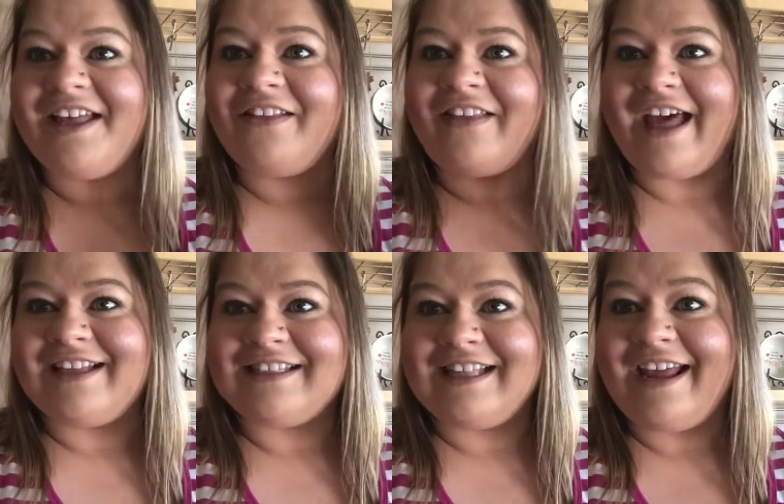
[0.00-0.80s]

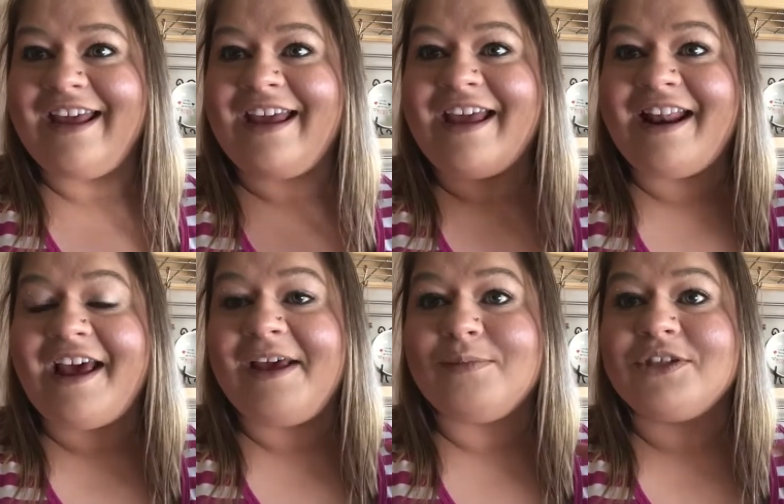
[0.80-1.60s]
last night and I
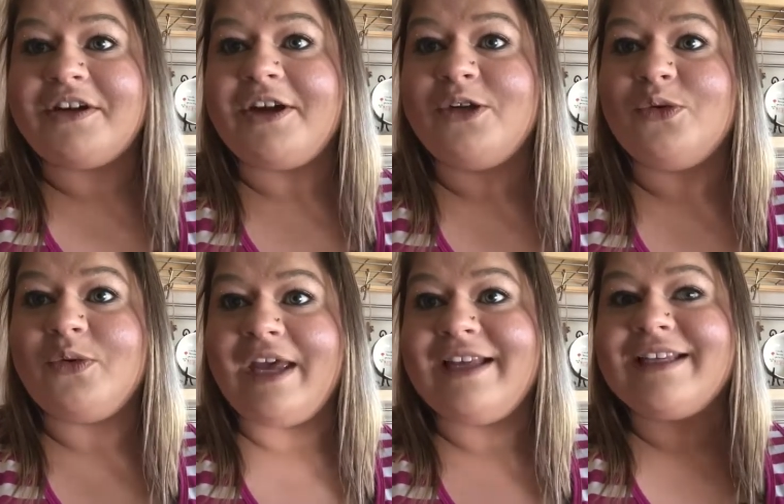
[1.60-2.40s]
am starting to
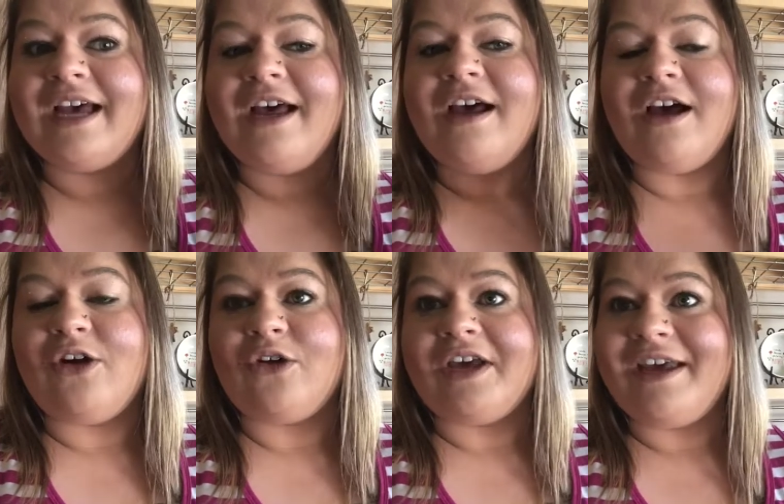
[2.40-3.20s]
get
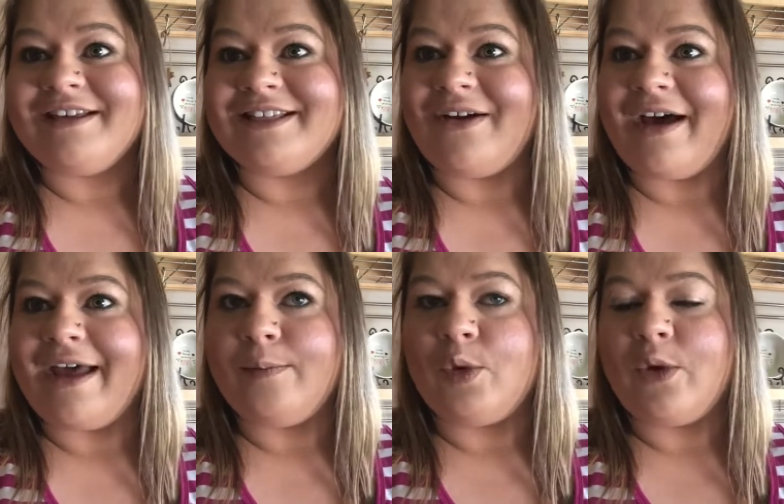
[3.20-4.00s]
hungry. So I
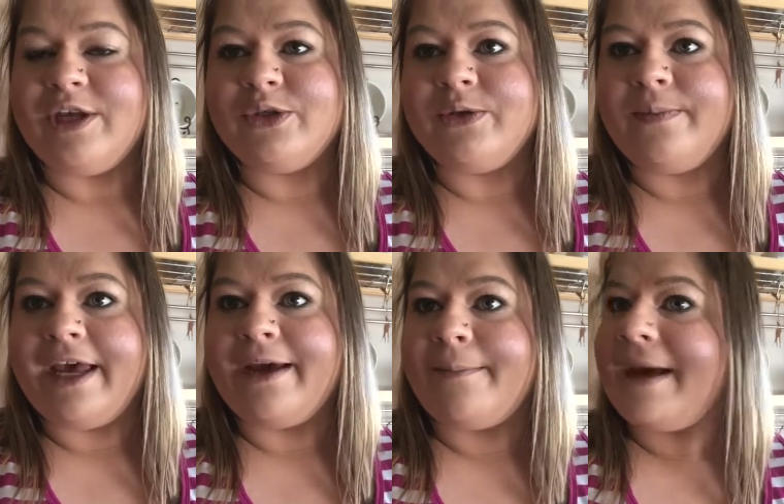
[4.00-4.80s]
am going to
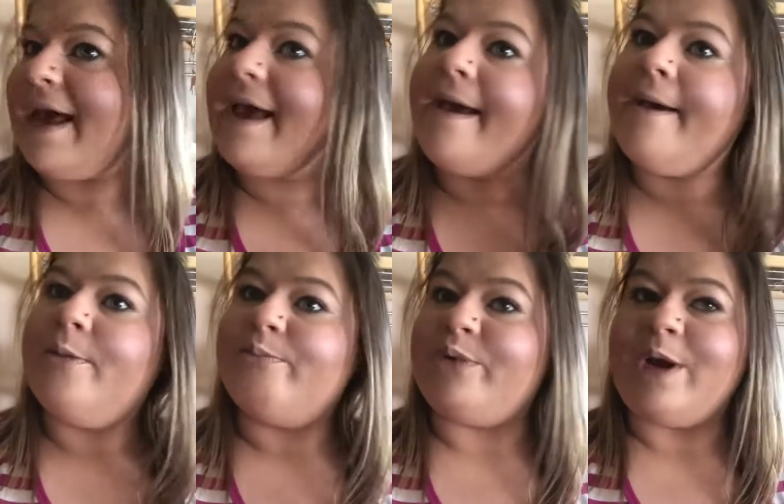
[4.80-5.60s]
make my
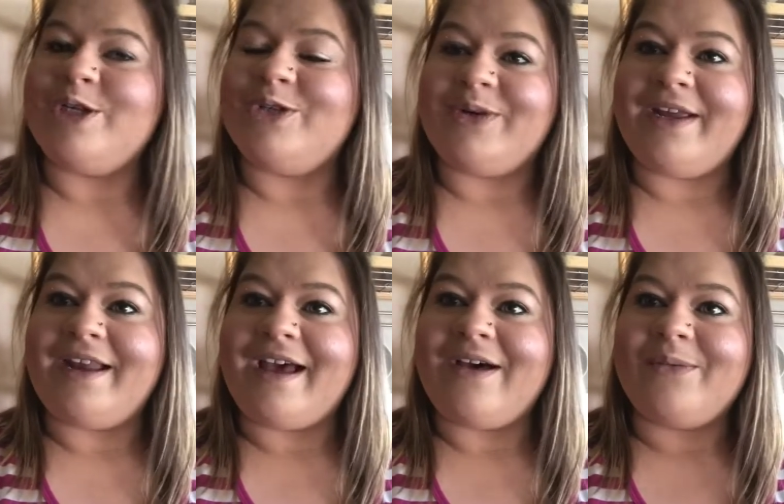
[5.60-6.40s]
brunch right
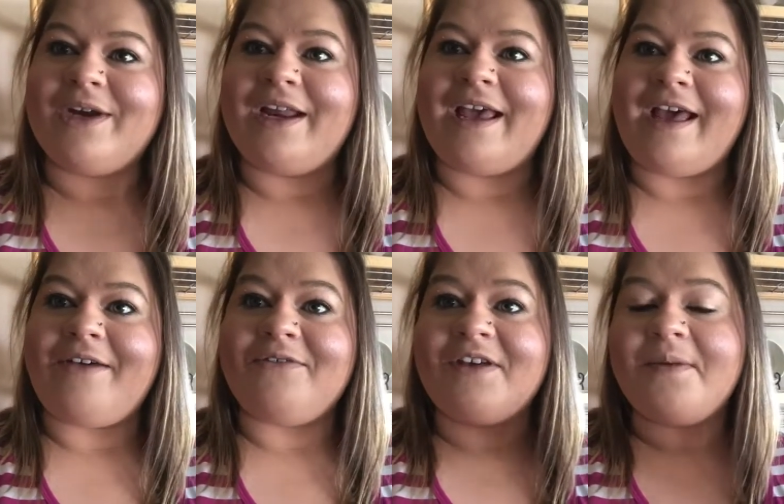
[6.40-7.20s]
now. We're going to
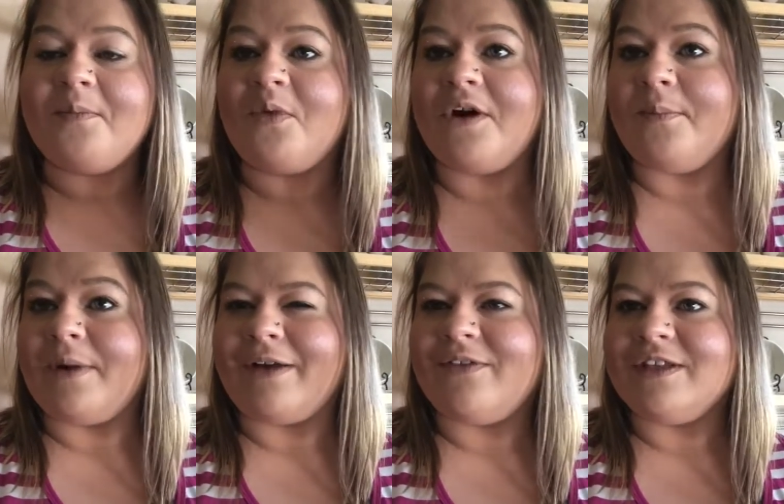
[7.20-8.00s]
have more
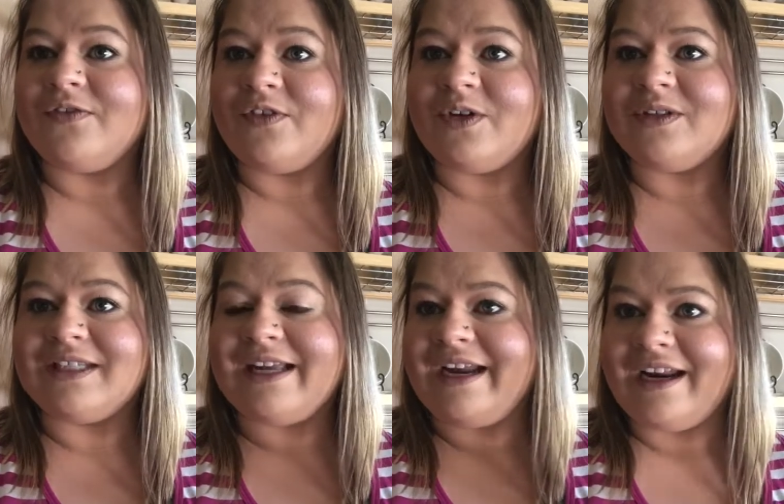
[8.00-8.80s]
breakfast foods
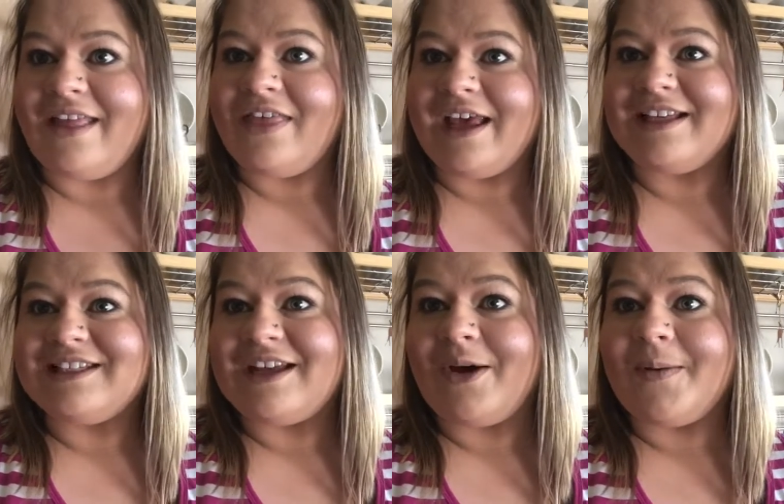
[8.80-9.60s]
than anything.
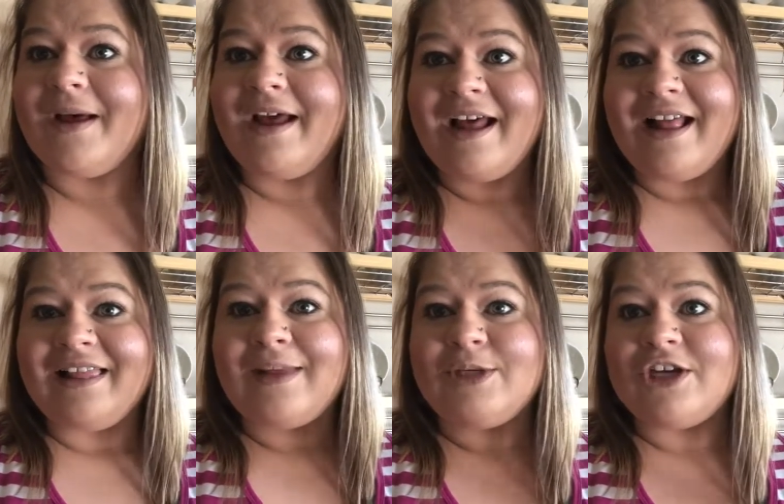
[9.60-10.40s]
So
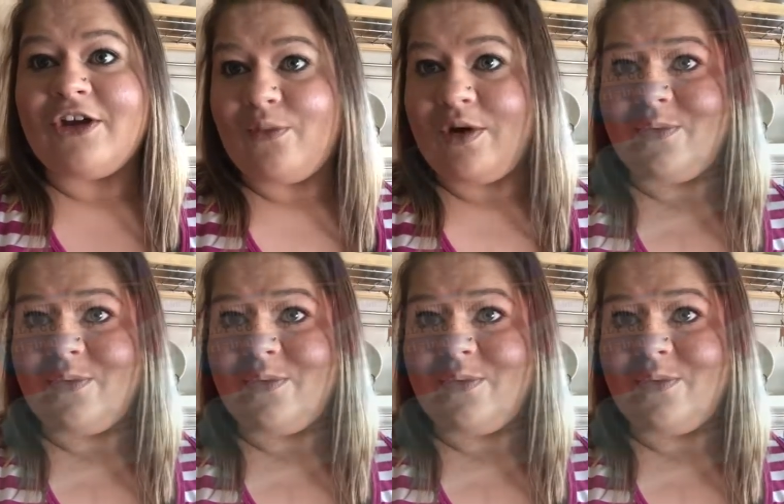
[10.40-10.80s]
let me show you what we're